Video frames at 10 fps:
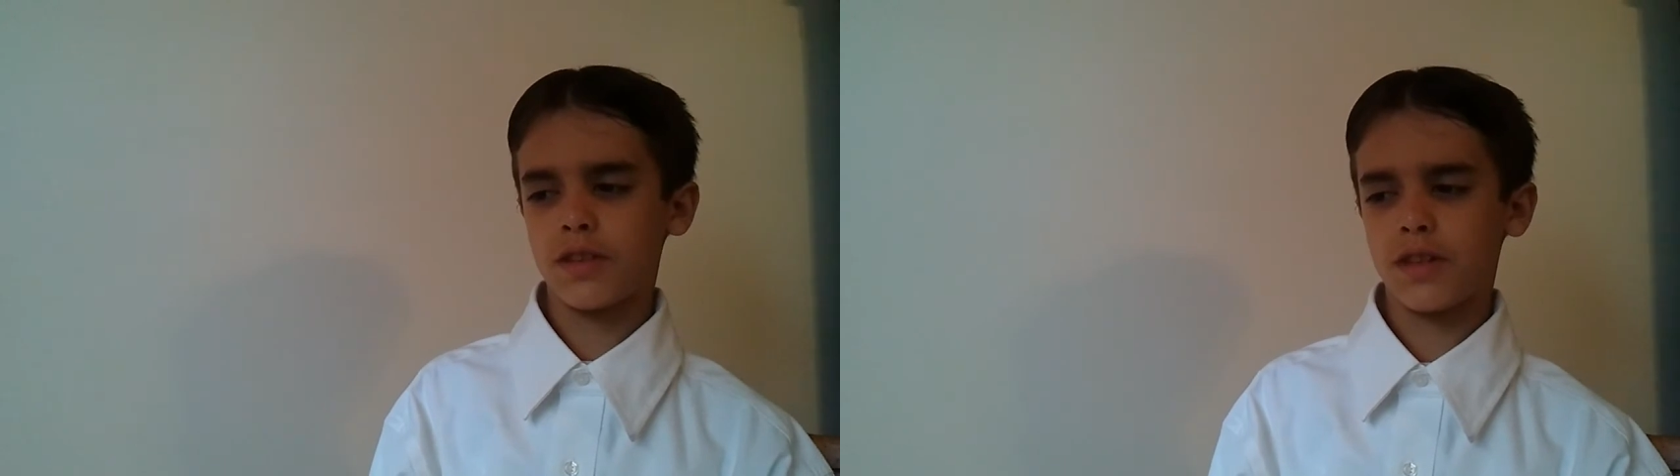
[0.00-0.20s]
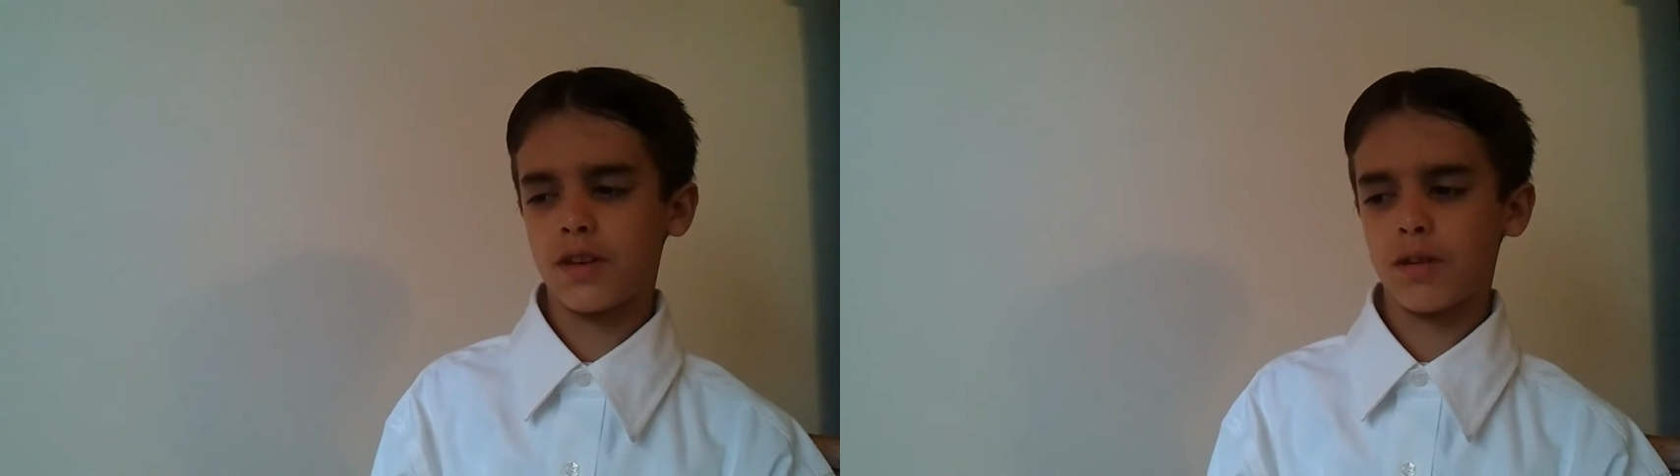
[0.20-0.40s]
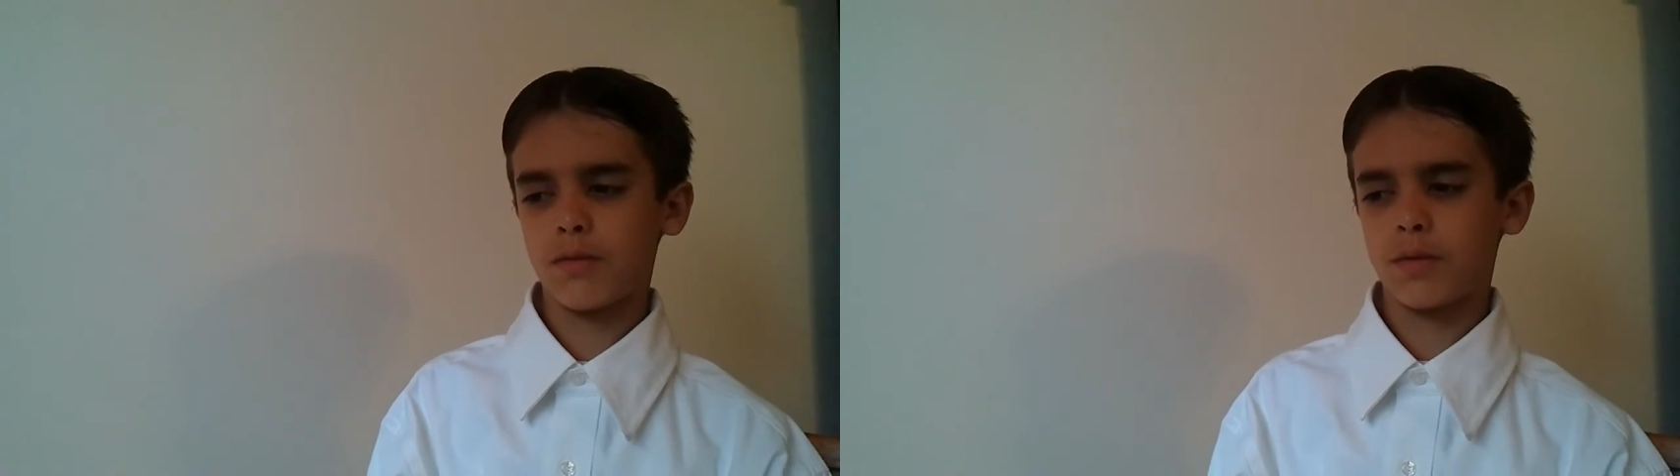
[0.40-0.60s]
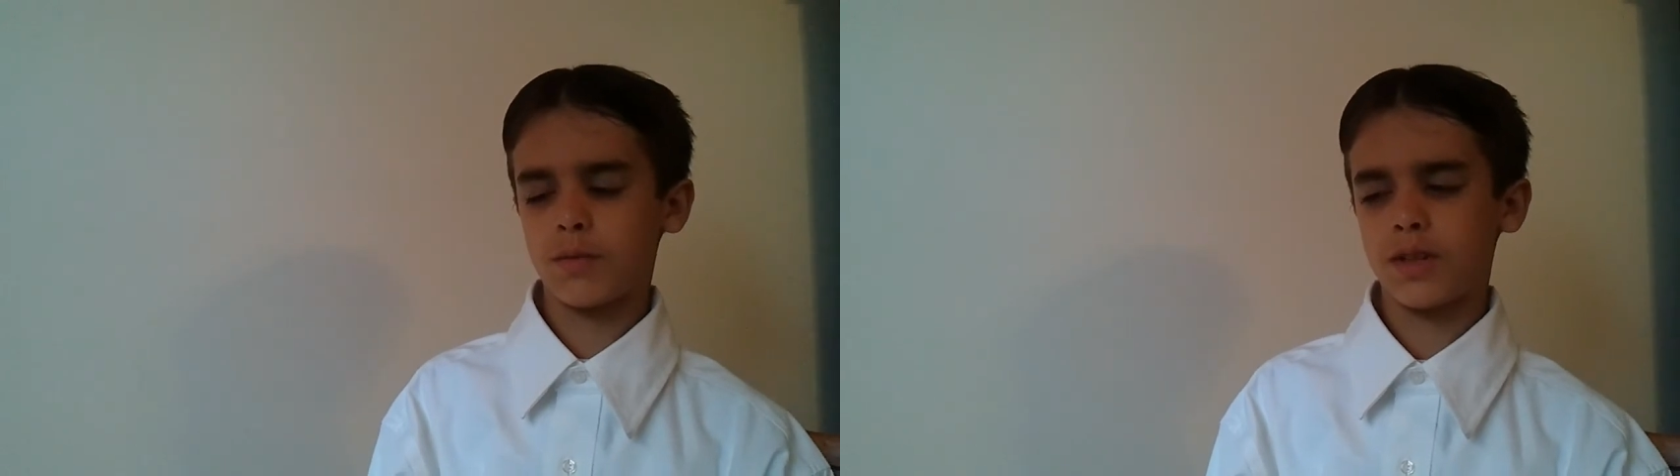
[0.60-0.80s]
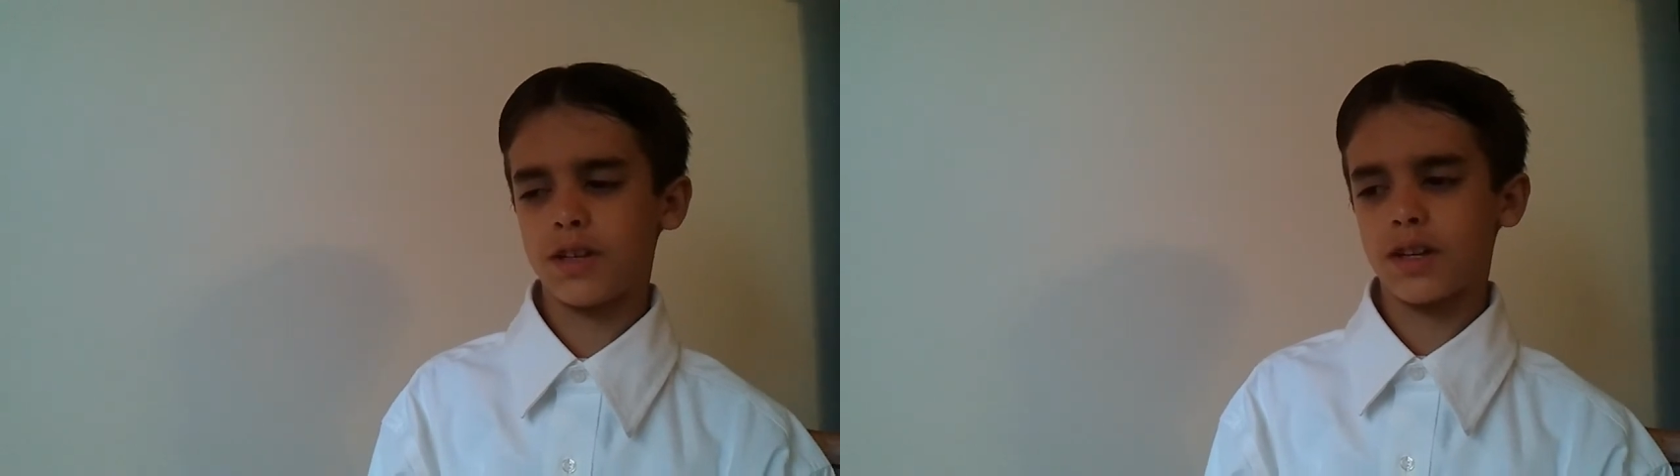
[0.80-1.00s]
there when
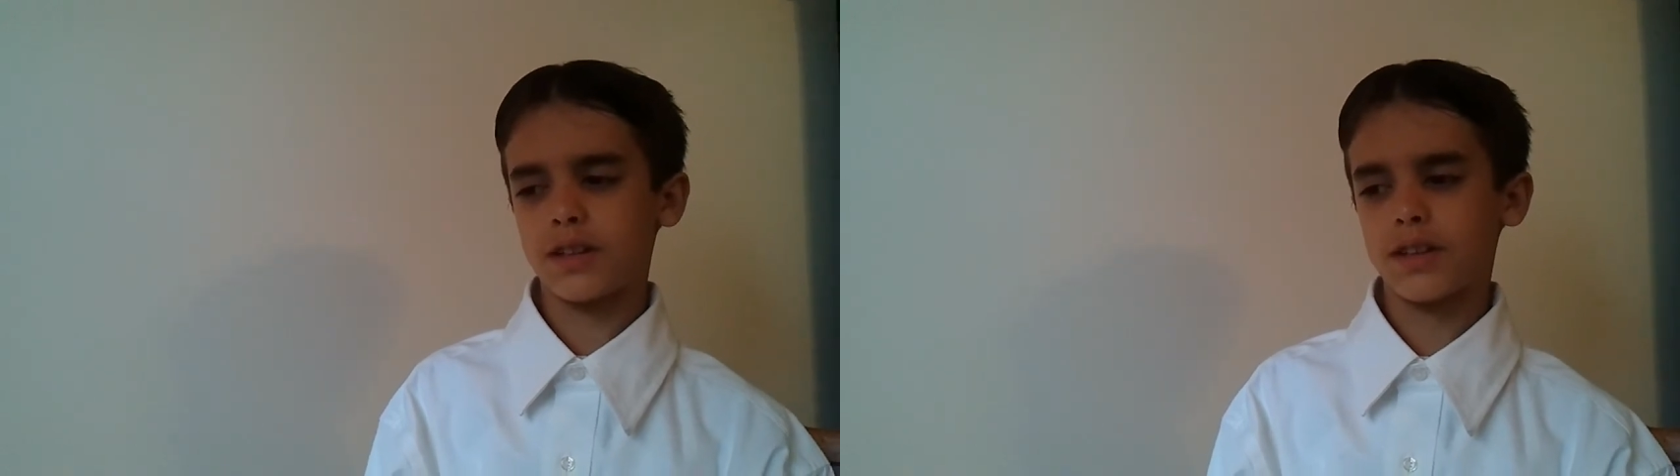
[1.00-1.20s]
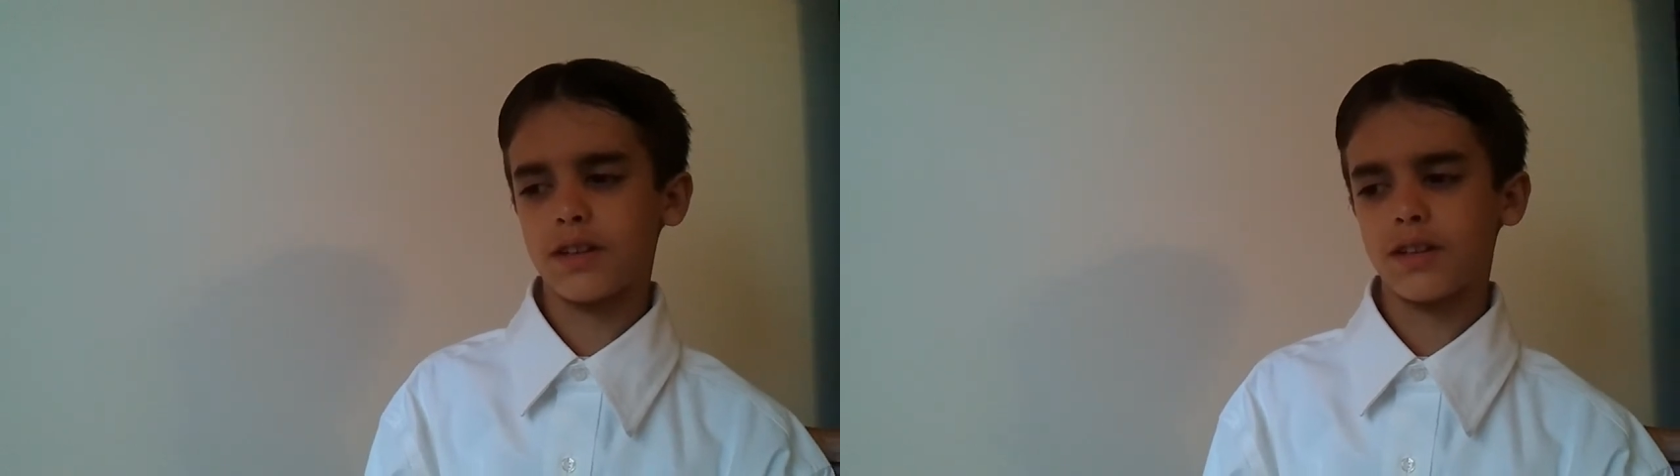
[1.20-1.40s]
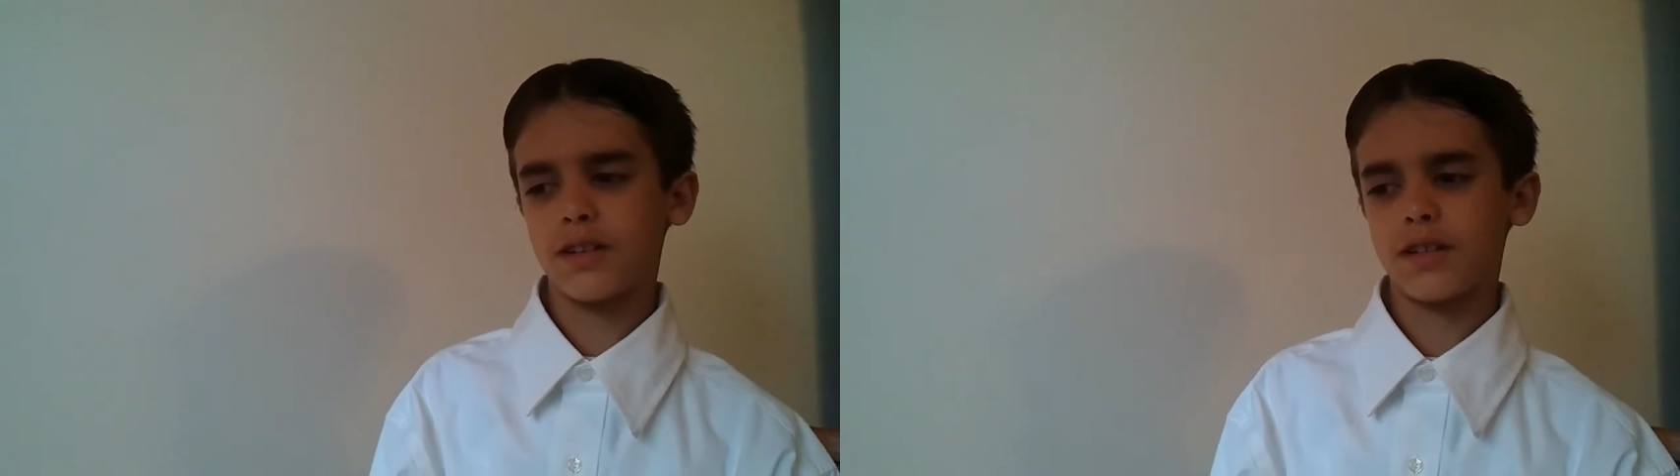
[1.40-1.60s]
we got there.